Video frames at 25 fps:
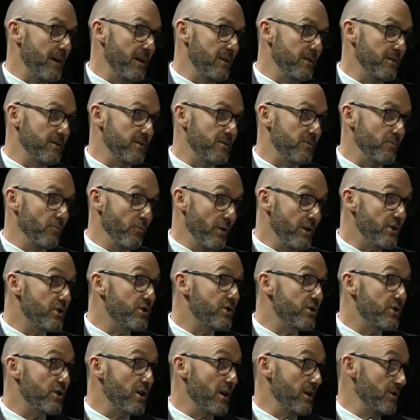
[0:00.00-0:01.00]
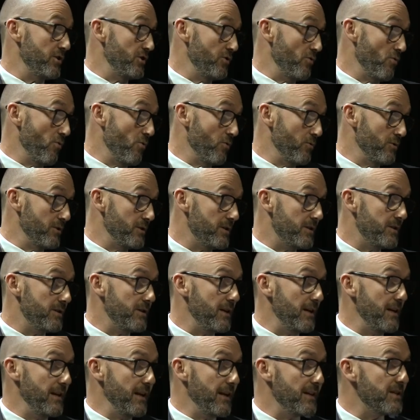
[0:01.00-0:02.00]
been as rich as yours
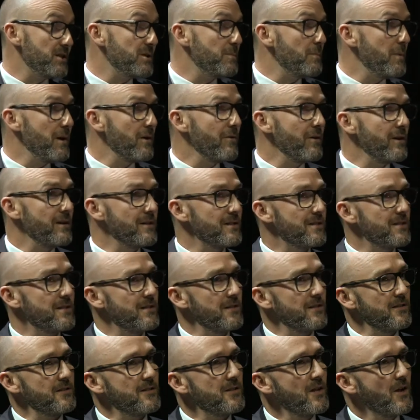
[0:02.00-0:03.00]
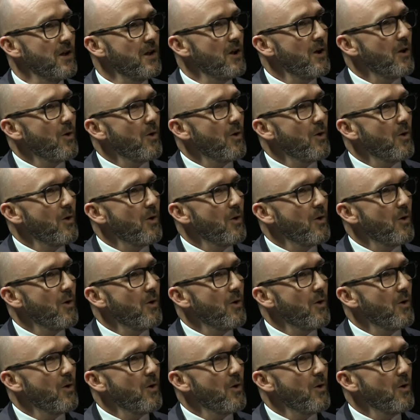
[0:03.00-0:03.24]
in experiences,